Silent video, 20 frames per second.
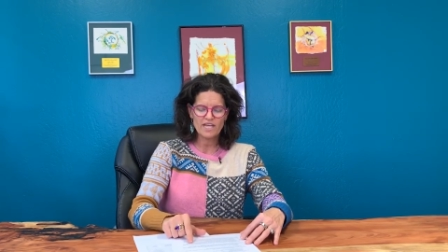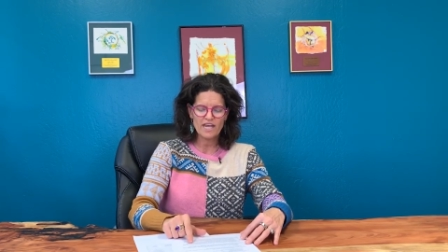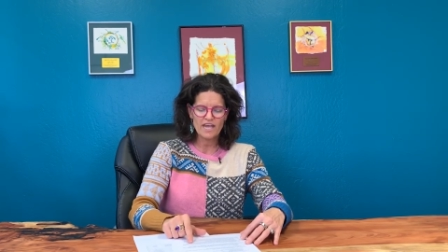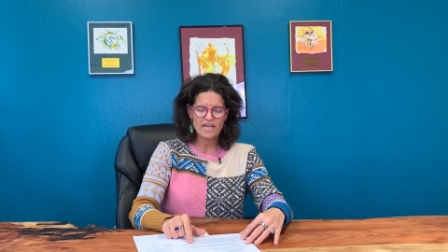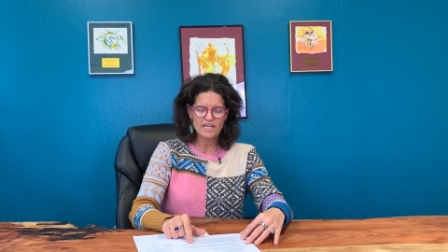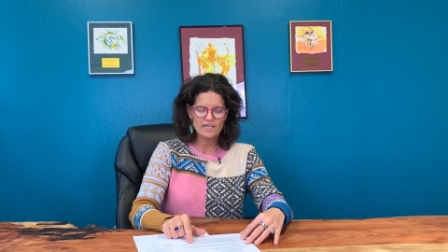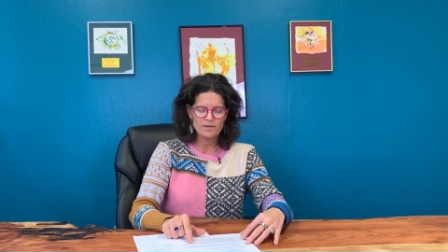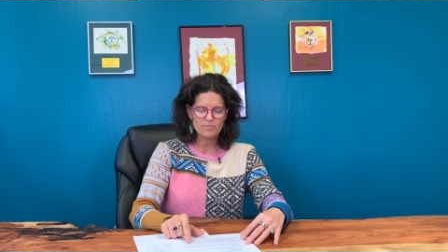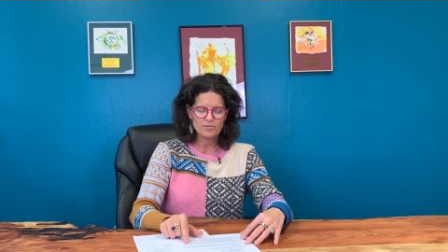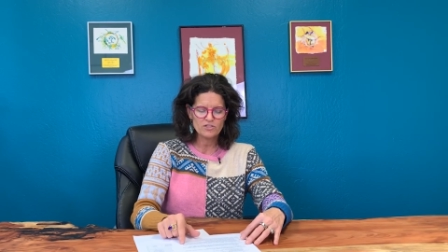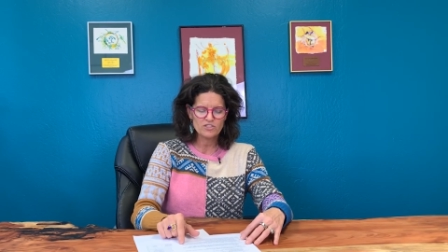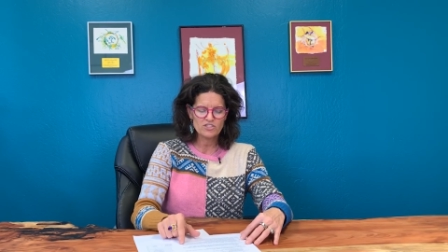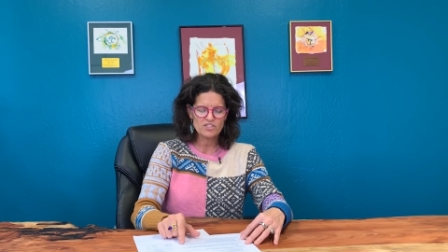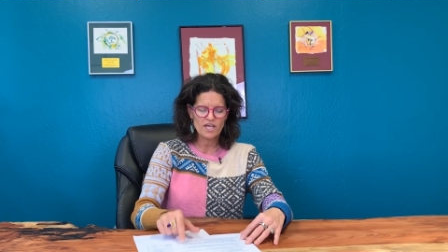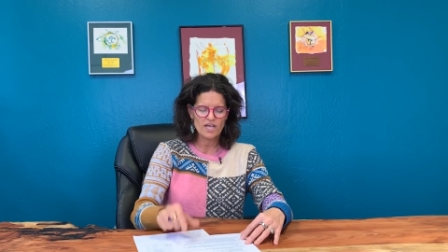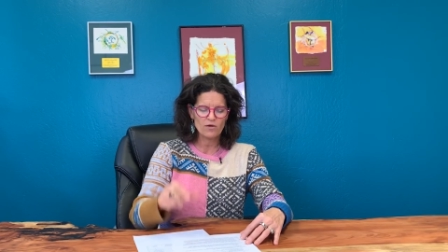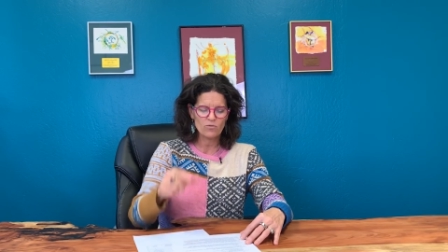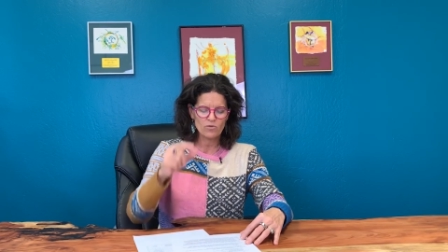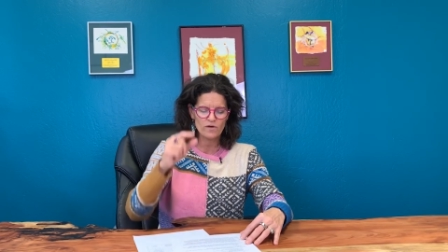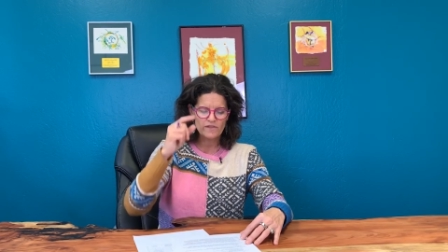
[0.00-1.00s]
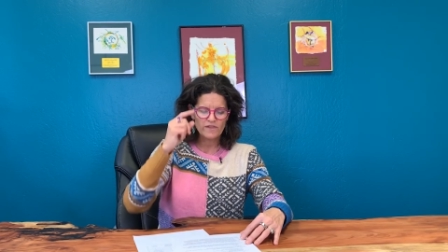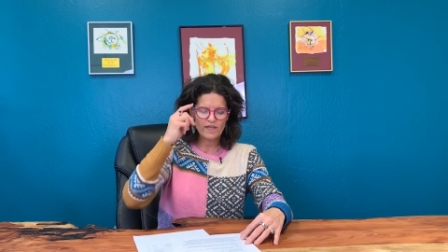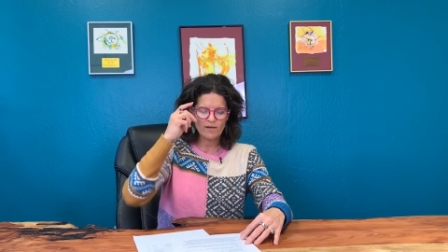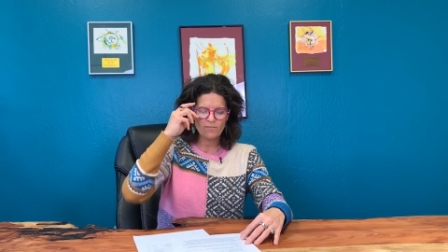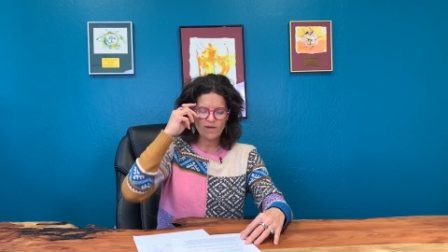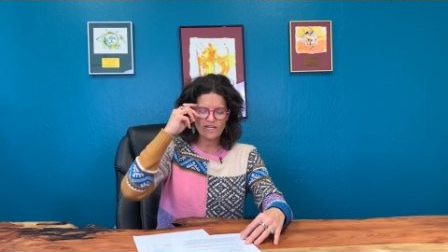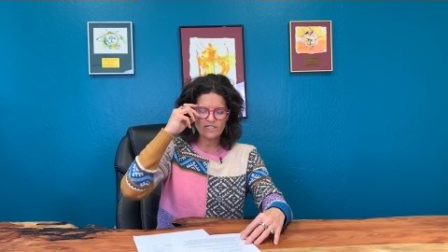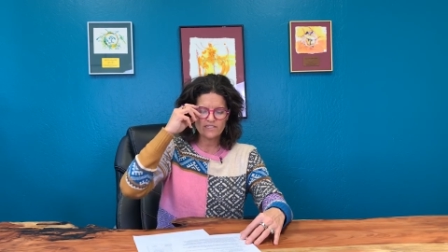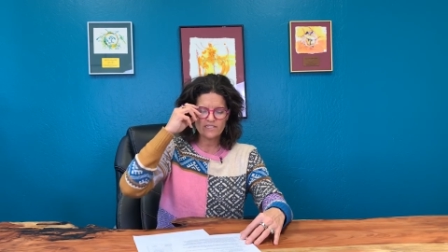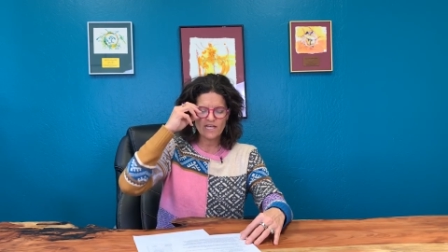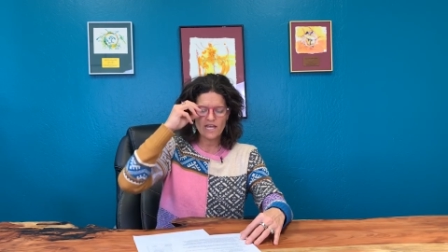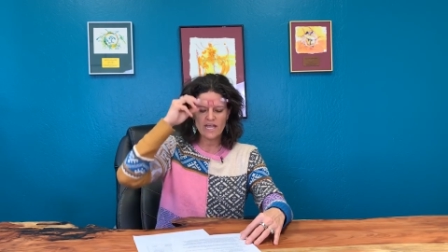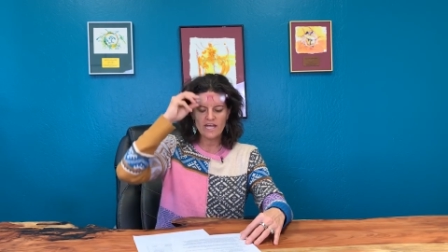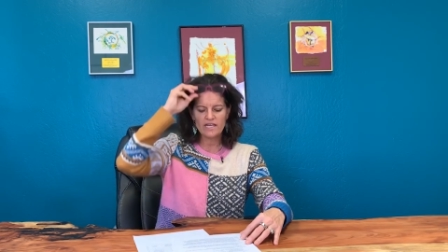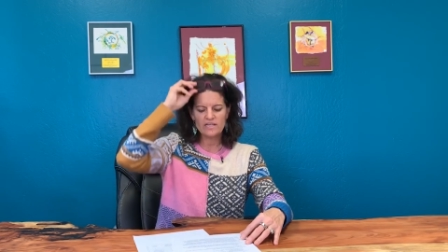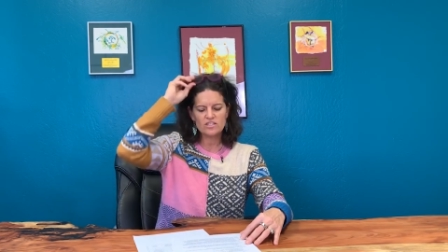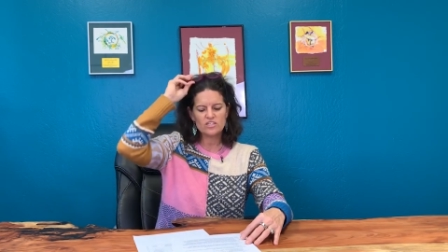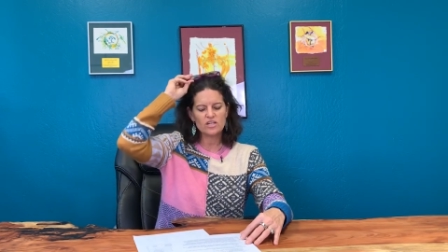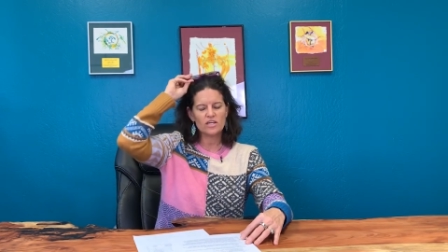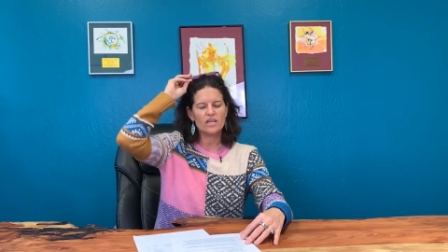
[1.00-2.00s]
80% when they
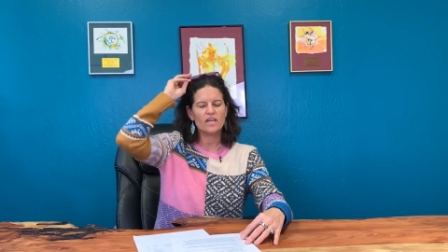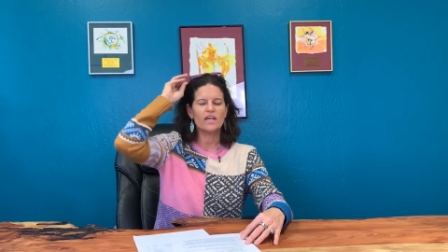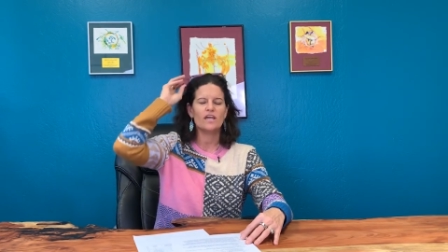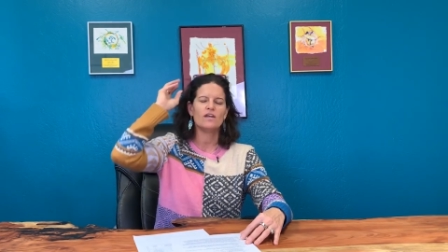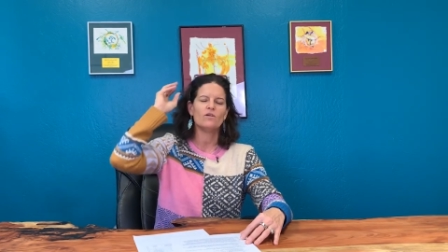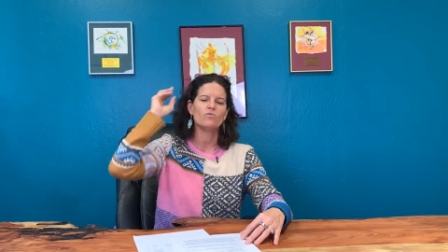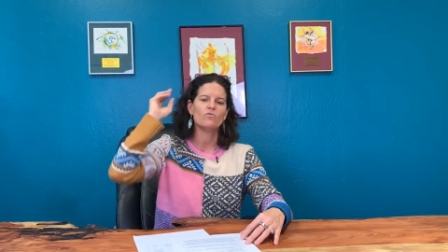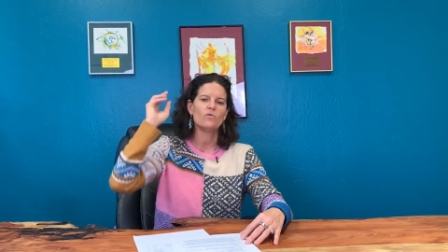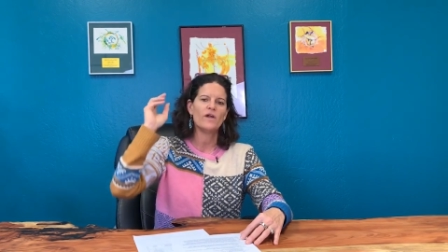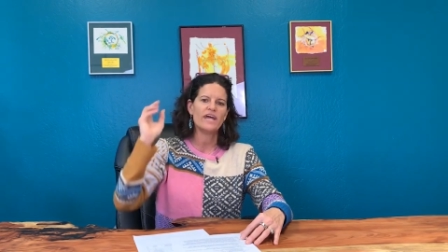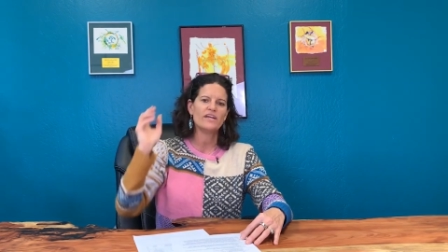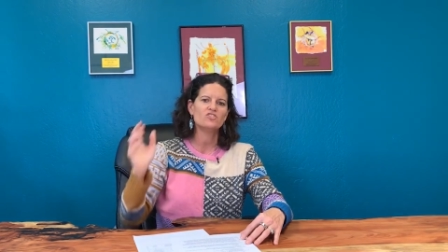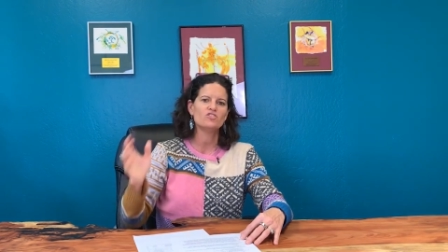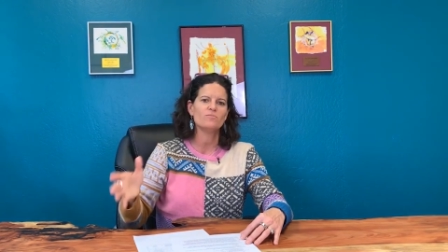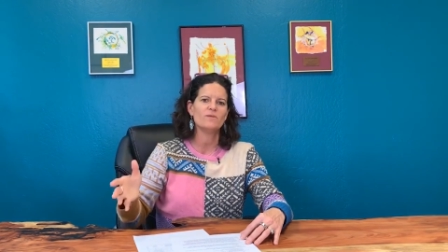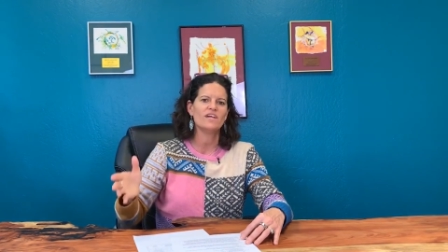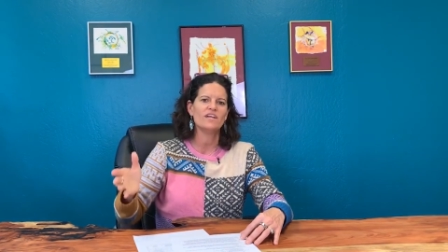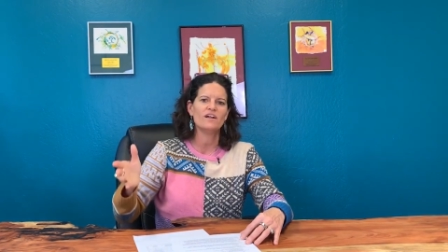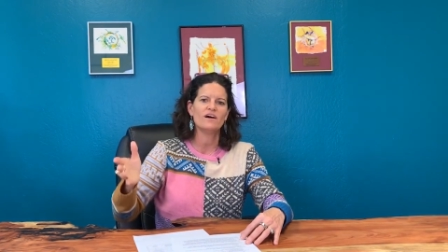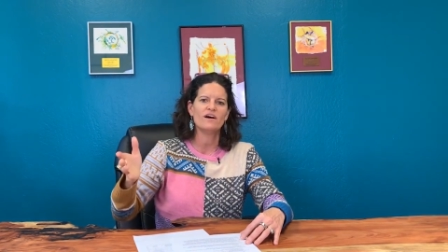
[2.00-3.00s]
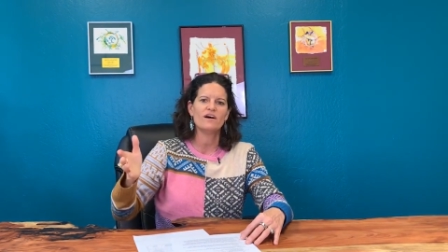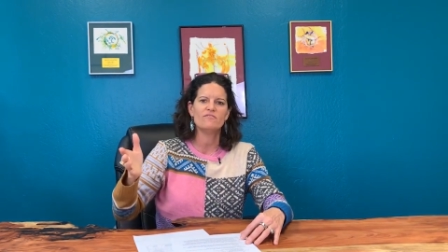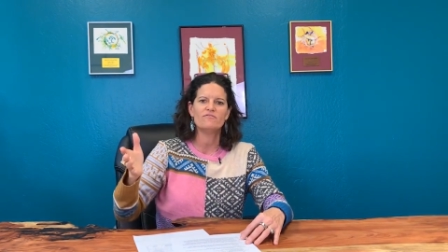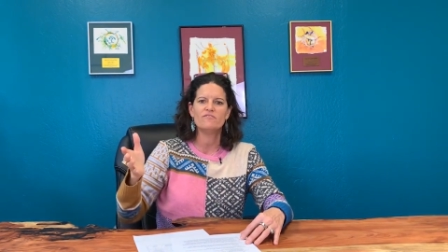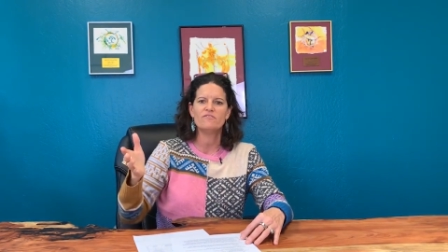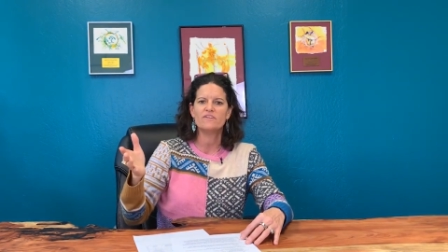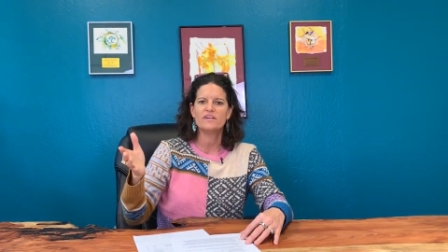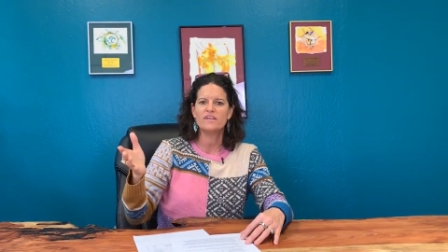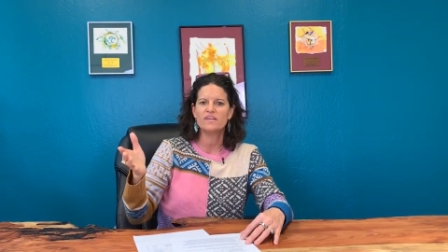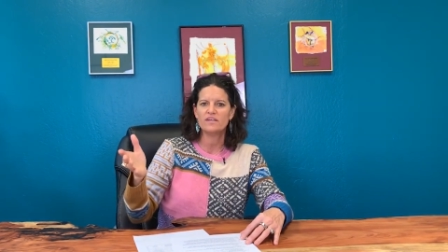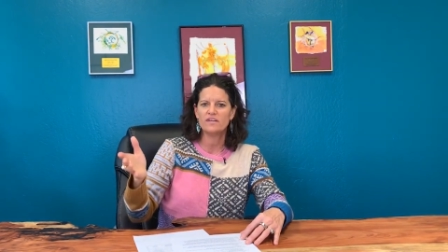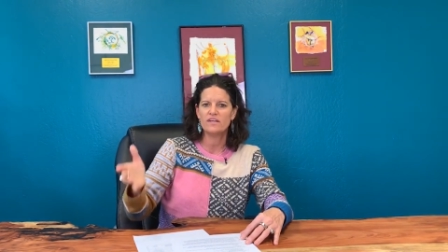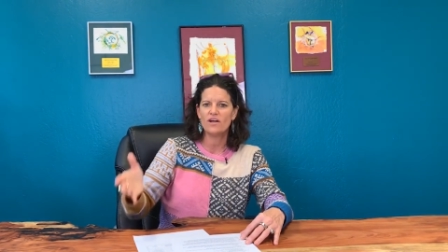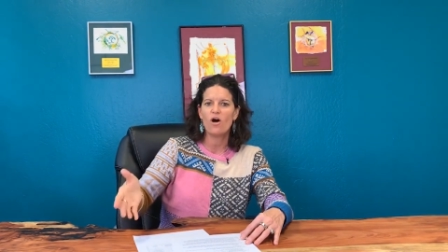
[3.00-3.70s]
maintained a regimen of eh,